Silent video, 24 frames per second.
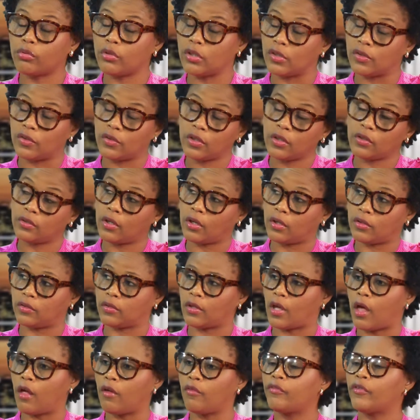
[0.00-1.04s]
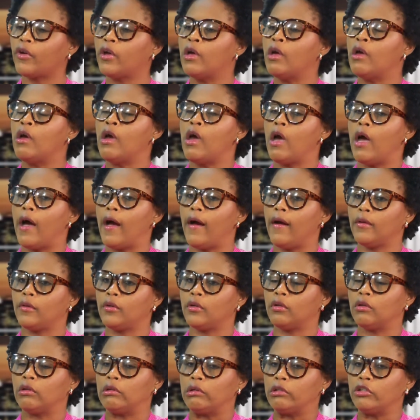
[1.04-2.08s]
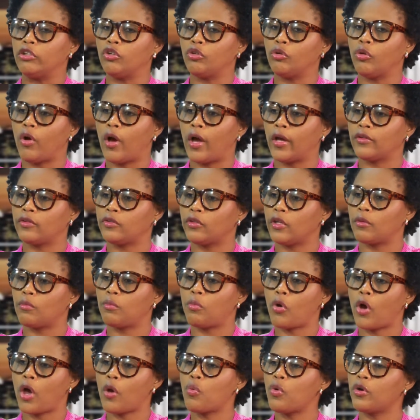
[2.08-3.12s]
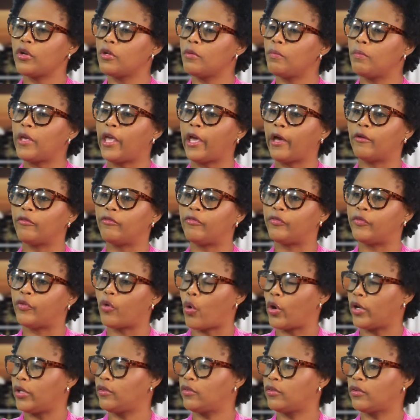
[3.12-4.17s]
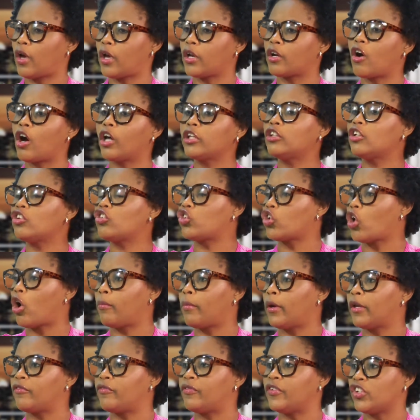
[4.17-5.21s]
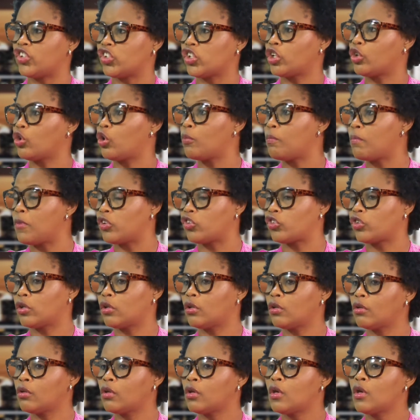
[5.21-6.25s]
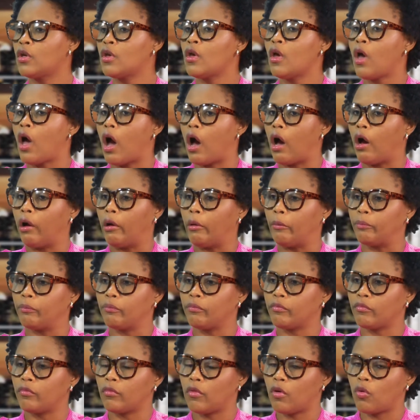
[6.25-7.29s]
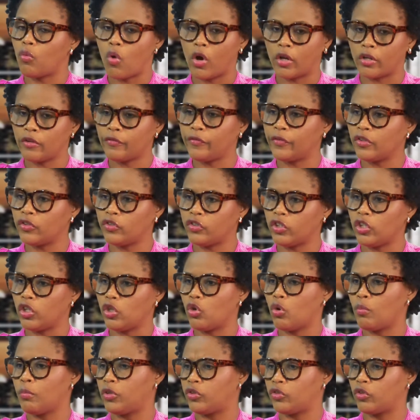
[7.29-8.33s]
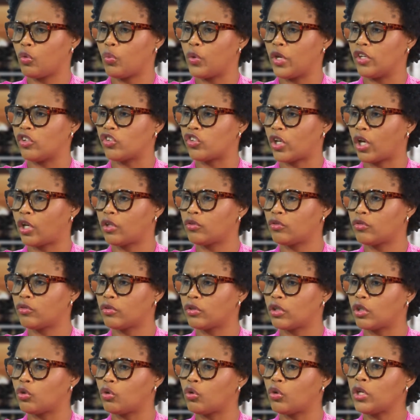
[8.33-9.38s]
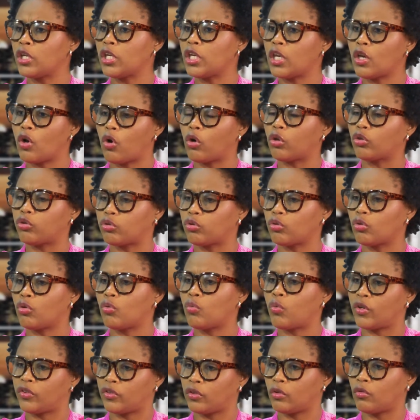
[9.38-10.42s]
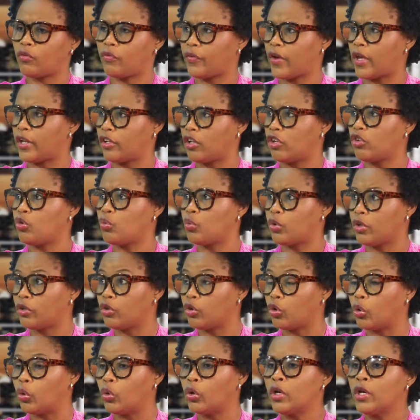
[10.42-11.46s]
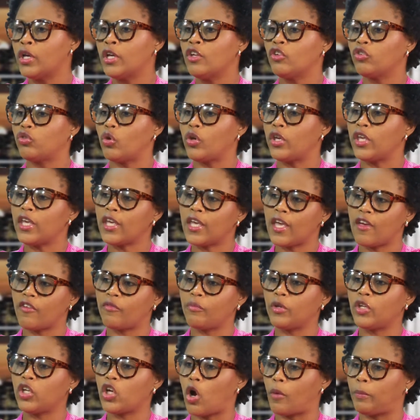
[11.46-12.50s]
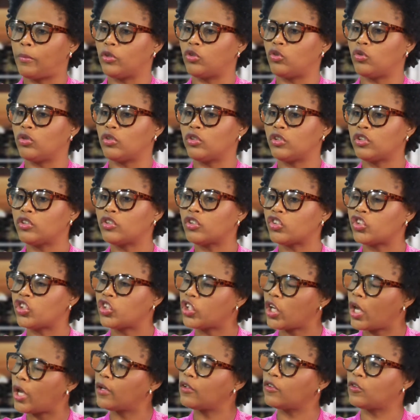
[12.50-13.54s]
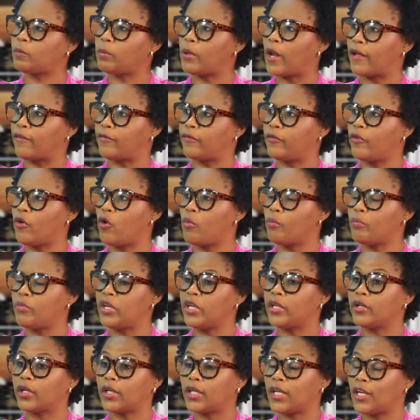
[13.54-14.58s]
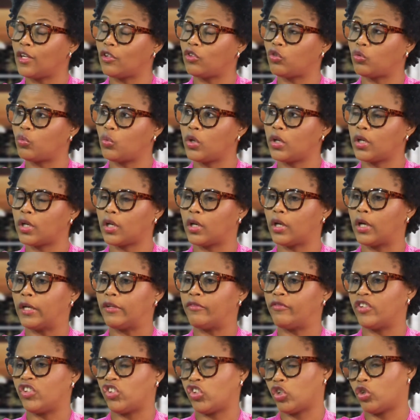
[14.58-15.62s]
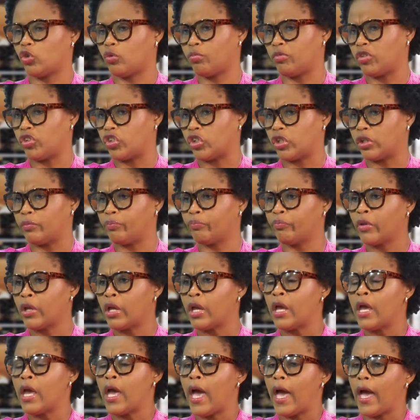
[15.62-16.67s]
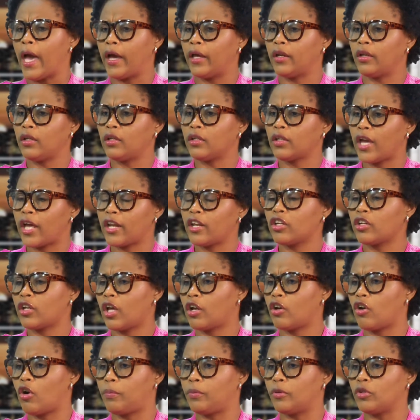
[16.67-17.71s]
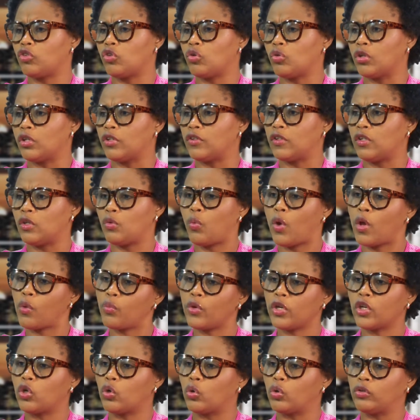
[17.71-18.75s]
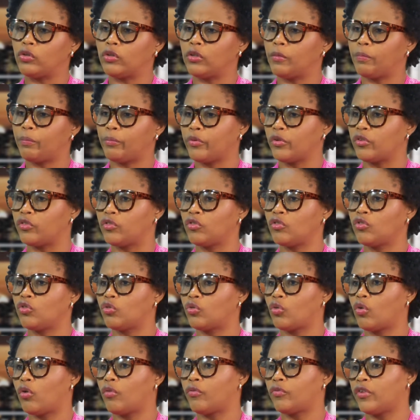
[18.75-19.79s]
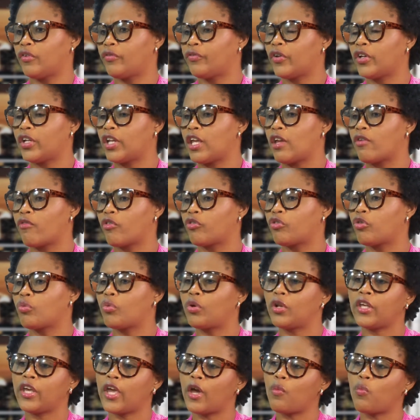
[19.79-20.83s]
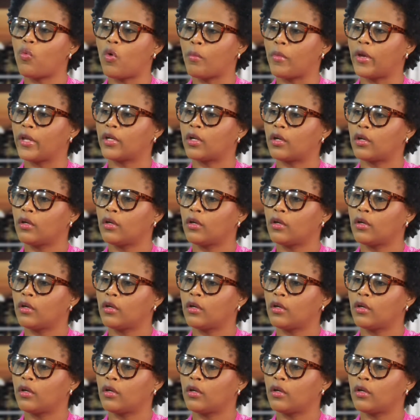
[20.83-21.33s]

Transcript: deceased herself. Mm -hmm. And, you know, I said, well, I want to be a voice. I got the job at Vision on Mission. Um, a wonderful CEO, Mr. Wayne Chance, you know, he also was an offender, you would know. Yes, yes. So he gave me the opportunity to share his platform mm-hmm. being a caseworker at Vision on Mission. And in getting that opportunity, when we go to the prisons of different areas, you will hear women